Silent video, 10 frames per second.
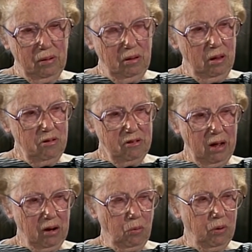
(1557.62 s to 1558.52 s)
they just
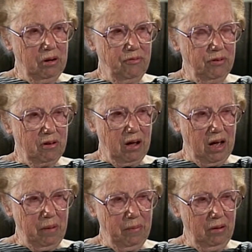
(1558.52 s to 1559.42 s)
had a wonderful
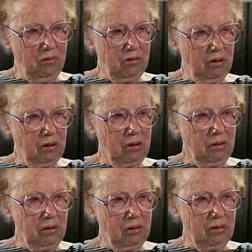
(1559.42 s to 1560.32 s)
time. It was
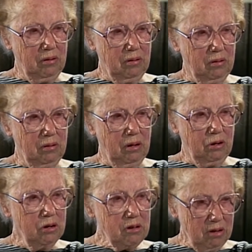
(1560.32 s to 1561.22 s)
a
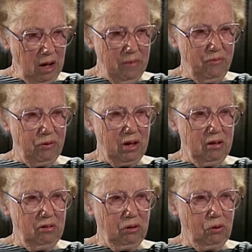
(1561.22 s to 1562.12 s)
good time for
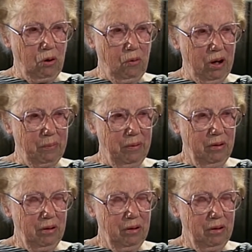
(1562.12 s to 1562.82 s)
kids to grow up.